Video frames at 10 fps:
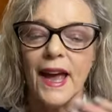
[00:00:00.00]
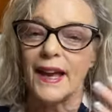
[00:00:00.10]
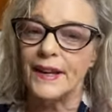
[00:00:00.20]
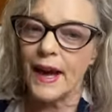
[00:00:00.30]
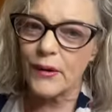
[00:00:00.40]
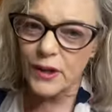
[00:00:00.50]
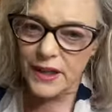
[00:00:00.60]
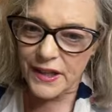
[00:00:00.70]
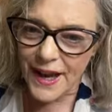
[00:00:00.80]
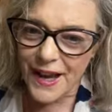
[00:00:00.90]
and now we're
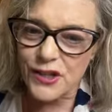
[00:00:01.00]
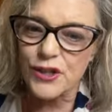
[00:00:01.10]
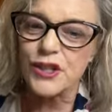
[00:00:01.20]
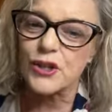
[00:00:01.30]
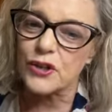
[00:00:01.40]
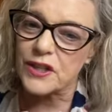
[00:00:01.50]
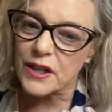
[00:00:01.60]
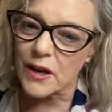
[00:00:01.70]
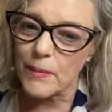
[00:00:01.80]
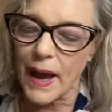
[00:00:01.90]
going to actually start to
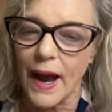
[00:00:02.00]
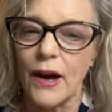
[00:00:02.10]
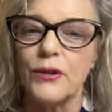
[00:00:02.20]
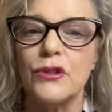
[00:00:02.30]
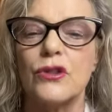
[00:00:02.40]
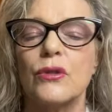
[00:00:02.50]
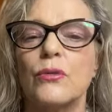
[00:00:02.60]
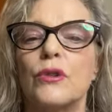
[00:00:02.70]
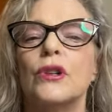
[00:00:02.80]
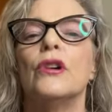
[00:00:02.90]
come out into the
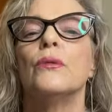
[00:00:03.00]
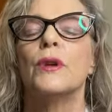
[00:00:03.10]
world.